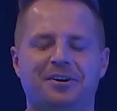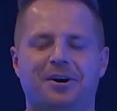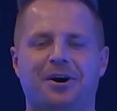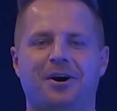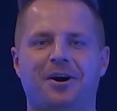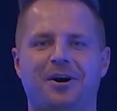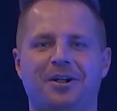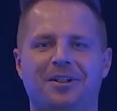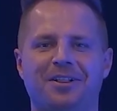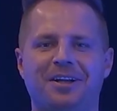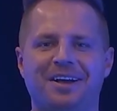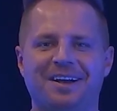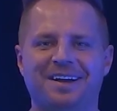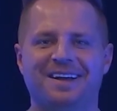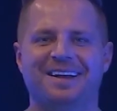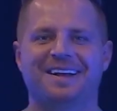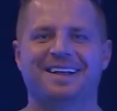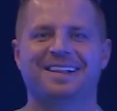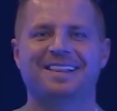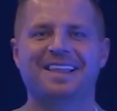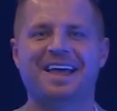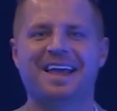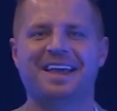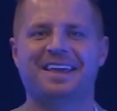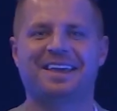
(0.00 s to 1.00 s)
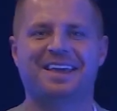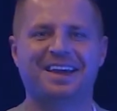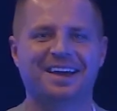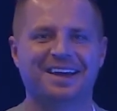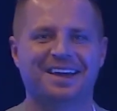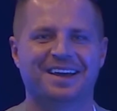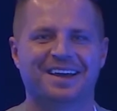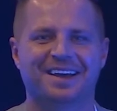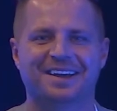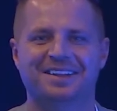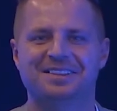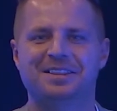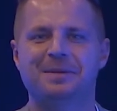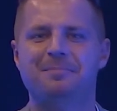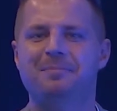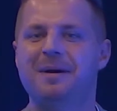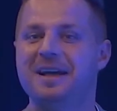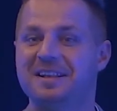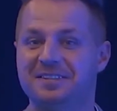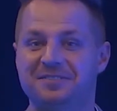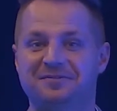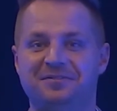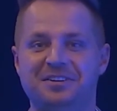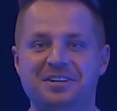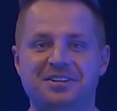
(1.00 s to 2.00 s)
all like the
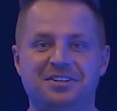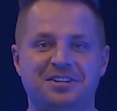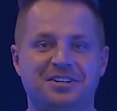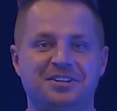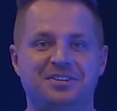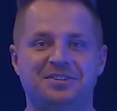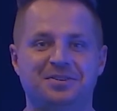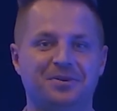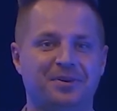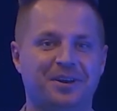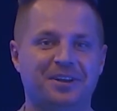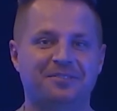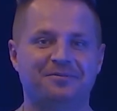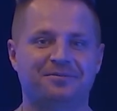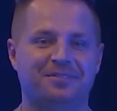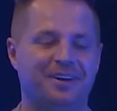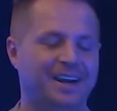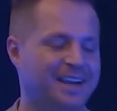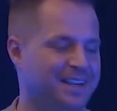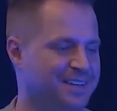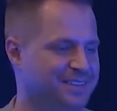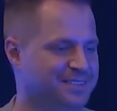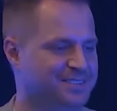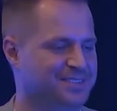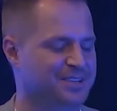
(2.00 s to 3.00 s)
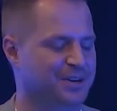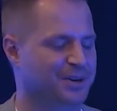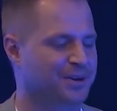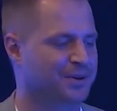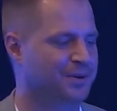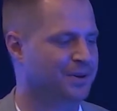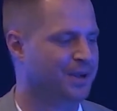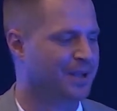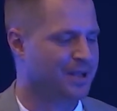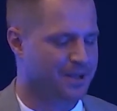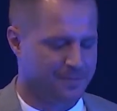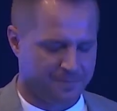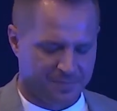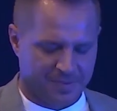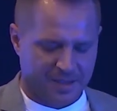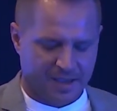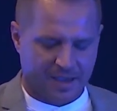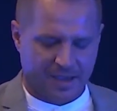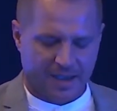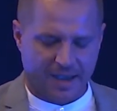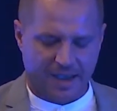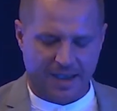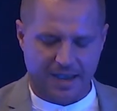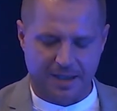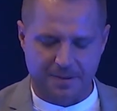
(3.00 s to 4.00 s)
best features you can find. So
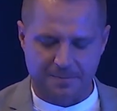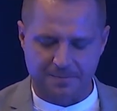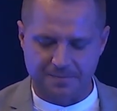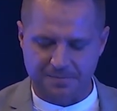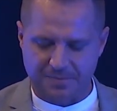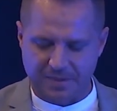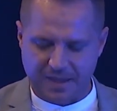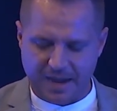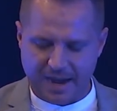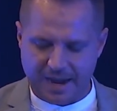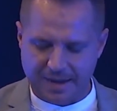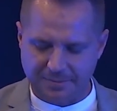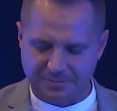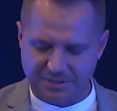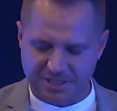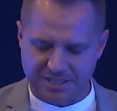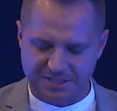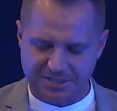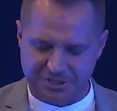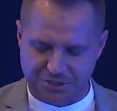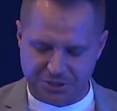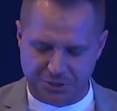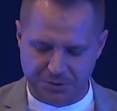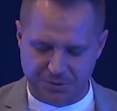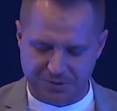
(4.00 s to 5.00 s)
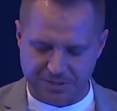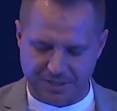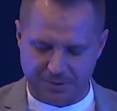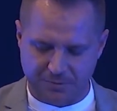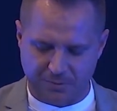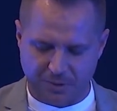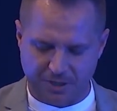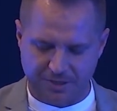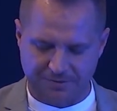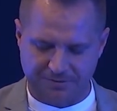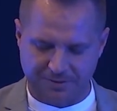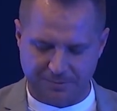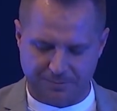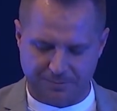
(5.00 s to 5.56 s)
I'm just choosing one of the